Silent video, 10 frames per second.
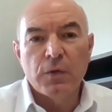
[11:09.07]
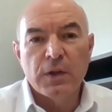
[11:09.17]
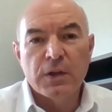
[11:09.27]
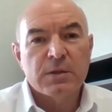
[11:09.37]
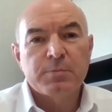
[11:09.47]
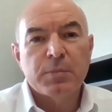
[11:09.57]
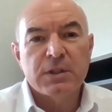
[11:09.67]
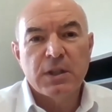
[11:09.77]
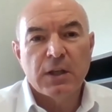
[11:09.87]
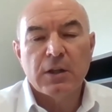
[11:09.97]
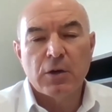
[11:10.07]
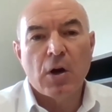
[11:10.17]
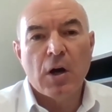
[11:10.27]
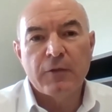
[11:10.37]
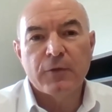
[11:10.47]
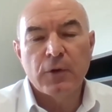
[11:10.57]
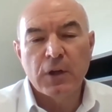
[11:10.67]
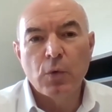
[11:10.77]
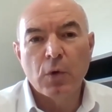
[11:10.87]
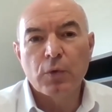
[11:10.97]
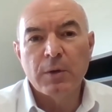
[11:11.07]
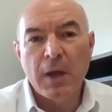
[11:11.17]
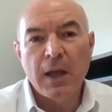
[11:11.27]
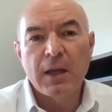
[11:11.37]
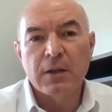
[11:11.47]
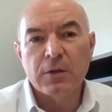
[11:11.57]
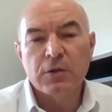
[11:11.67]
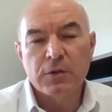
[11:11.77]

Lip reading: this particular offering will remain.